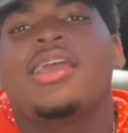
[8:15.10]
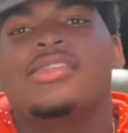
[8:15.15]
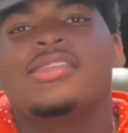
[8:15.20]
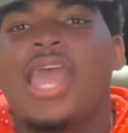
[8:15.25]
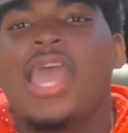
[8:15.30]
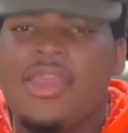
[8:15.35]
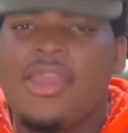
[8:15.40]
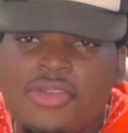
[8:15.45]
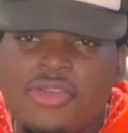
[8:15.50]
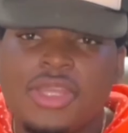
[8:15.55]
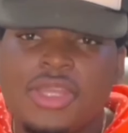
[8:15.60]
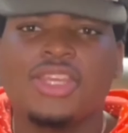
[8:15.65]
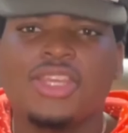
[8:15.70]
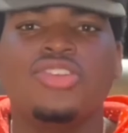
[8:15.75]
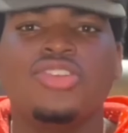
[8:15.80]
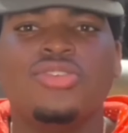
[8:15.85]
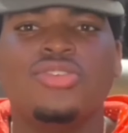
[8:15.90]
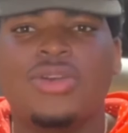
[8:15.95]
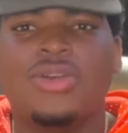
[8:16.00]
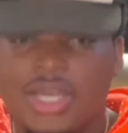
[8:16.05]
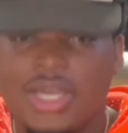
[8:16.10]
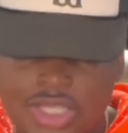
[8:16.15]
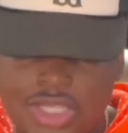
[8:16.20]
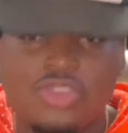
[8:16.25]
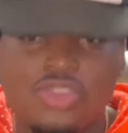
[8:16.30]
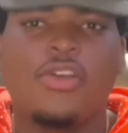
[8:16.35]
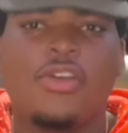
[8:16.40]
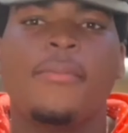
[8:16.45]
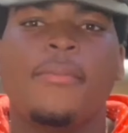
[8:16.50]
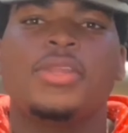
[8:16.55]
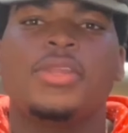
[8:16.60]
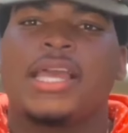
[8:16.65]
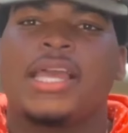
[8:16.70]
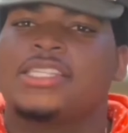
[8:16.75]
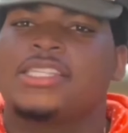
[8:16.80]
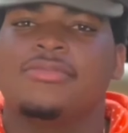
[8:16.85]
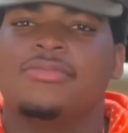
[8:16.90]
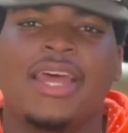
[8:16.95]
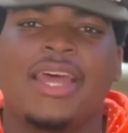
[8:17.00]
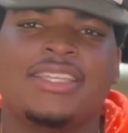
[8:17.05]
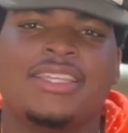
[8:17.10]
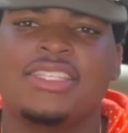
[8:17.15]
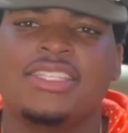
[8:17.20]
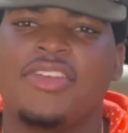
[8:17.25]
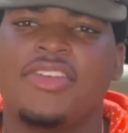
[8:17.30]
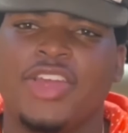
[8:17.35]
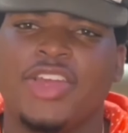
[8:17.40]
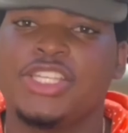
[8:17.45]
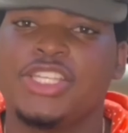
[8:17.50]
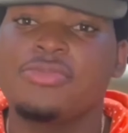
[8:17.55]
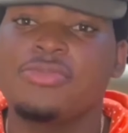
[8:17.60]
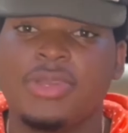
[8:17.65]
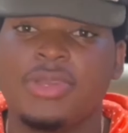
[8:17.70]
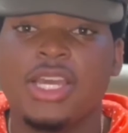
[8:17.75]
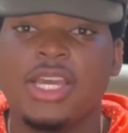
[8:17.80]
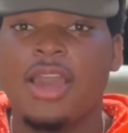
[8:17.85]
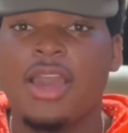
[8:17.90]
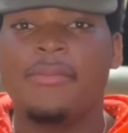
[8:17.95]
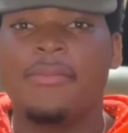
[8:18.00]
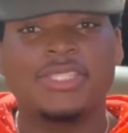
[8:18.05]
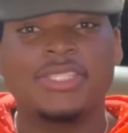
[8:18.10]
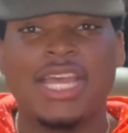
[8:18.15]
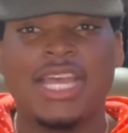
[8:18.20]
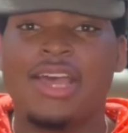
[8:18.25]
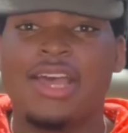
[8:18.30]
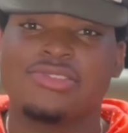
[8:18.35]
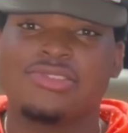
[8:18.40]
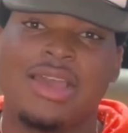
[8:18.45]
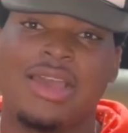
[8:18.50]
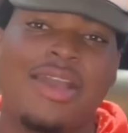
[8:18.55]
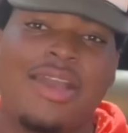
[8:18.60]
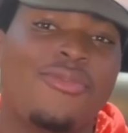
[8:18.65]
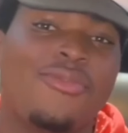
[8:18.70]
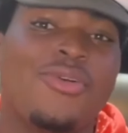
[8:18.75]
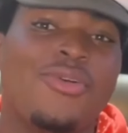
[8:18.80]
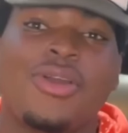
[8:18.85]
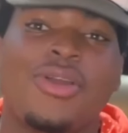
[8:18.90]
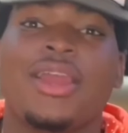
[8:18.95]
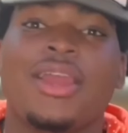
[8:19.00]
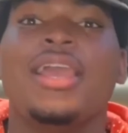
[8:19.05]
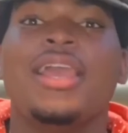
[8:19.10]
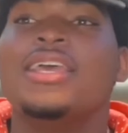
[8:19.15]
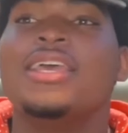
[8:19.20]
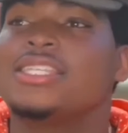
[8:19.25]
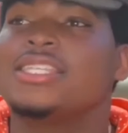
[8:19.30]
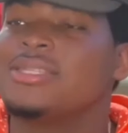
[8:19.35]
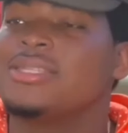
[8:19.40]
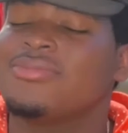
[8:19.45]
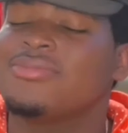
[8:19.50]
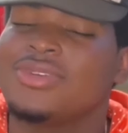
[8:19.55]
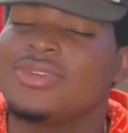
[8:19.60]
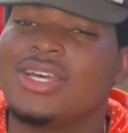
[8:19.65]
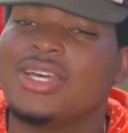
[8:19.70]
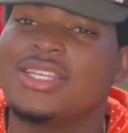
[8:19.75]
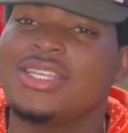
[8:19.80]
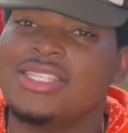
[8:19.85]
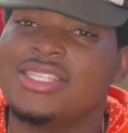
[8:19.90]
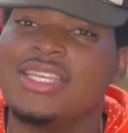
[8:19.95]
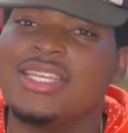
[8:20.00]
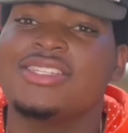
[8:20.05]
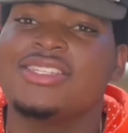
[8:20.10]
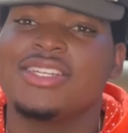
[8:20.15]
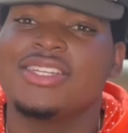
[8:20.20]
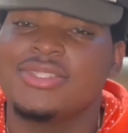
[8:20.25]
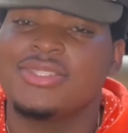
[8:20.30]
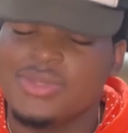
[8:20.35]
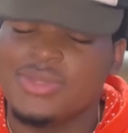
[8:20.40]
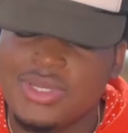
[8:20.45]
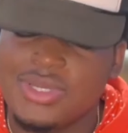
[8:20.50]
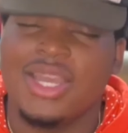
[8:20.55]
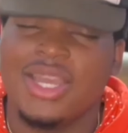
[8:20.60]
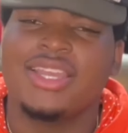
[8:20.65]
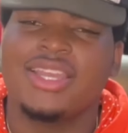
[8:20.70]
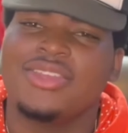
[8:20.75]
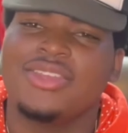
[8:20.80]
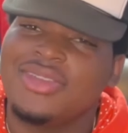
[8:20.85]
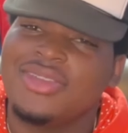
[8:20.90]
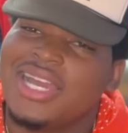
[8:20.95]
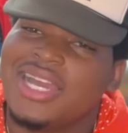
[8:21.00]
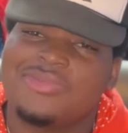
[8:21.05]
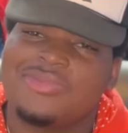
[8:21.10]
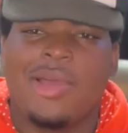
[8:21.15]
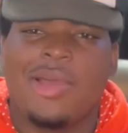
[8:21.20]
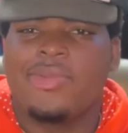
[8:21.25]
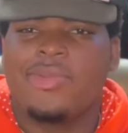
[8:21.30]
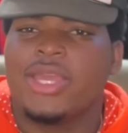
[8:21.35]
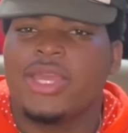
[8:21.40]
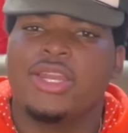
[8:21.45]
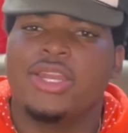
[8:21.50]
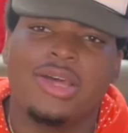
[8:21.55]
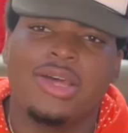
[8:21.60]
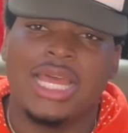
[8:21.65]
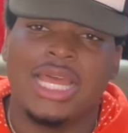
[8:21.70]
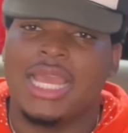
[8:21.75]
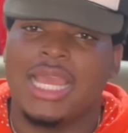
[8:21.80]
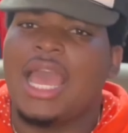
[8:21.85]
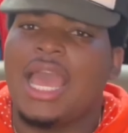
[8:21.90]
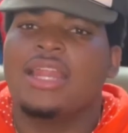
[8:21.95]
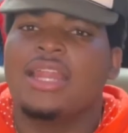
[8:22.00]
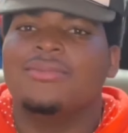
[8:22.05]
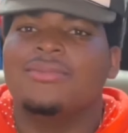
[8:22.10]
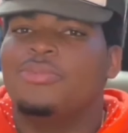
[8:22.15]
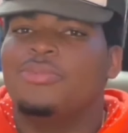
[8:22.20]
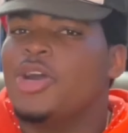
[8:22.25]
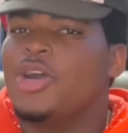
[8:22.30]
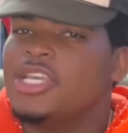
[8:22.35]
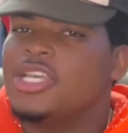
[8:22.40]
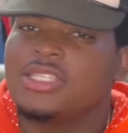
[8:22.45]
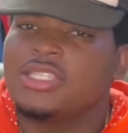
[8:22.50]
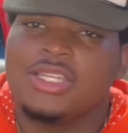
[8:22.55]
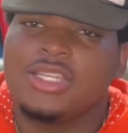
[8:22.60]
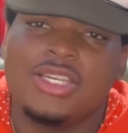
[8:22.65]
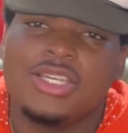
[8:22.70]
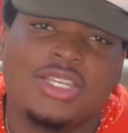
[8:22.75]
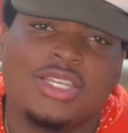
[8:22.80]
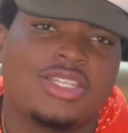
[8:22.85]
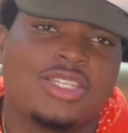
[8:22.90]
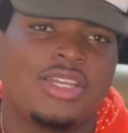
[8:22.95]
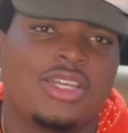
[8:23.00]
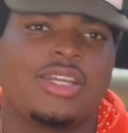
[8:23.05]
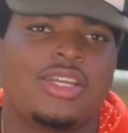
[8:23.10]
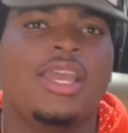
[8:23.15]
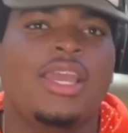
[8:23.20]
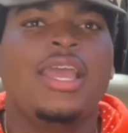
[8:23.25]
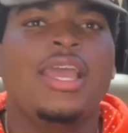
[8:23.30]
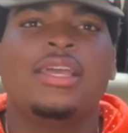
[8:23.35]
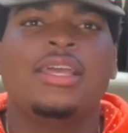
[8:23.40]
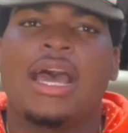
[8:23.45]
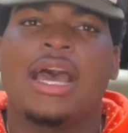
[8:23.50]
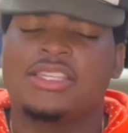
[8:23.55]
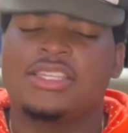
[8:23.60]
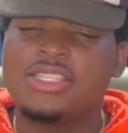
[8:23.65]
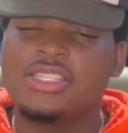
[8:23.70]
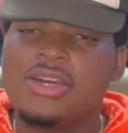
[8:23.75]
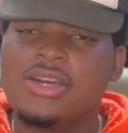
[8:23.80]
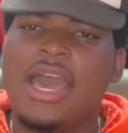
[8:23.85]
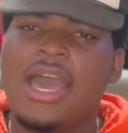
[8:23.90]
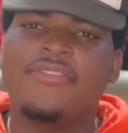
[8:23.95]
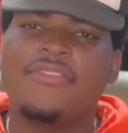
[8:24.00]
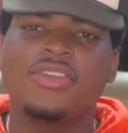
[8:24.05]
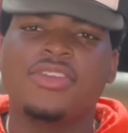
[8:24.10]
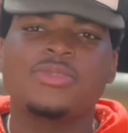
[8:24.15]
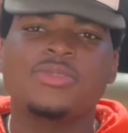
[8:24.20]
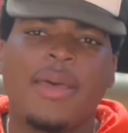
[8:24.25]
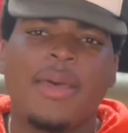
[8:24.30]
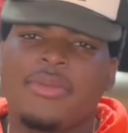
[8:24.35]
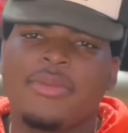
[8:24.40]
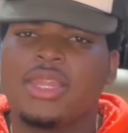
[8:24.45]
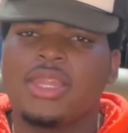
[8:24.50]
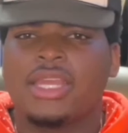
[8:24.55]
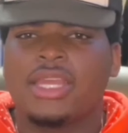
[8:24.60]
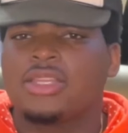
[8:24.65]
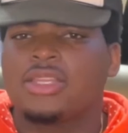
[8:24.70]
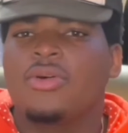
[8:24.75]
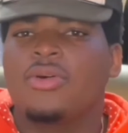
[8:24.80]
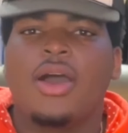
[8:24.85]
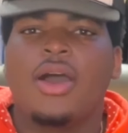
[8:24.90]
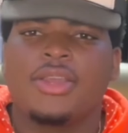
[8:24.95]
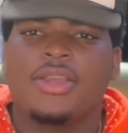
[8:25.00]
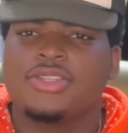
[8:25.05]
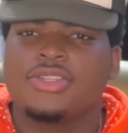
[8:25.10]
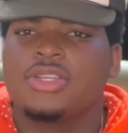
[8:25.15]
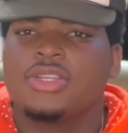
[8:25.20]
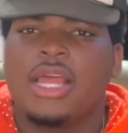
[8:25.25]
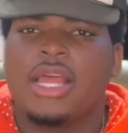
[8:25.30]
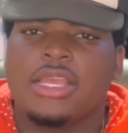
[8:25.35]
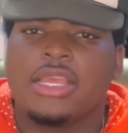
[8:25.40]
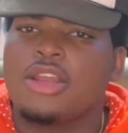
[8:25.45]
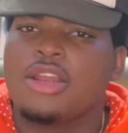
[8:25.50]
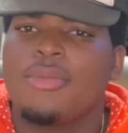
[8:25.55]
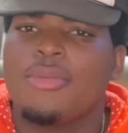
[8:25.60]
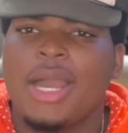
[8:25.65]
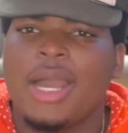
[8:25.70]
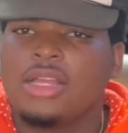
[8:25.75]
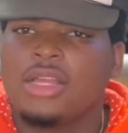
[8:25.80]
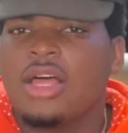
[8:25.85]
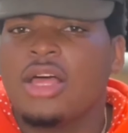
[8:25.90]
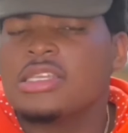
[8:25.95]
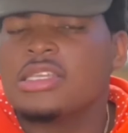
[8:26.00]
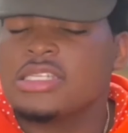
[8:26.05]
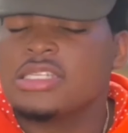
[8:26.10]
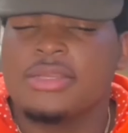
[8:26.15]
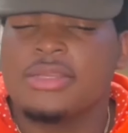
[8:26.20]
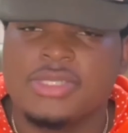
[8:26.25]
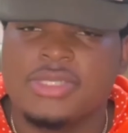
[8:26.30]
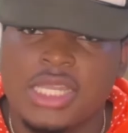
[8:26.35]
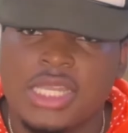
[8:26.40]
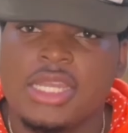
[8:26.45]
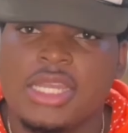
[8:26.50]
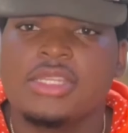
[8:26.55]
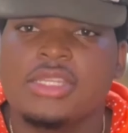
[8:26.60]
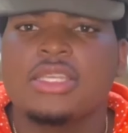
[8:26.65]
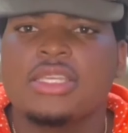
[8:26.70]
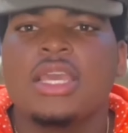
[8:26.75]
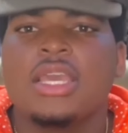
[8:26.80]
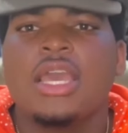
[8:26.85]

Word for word: they really do hook you up with like some nice stuff. Like there's been a couple times where I've worn some uh, t-shirts from Target you guys probably know. Like I had a Boys in the Hood shirt. I still have it. It's probably in like the washer, like, you know, my closet upstairs.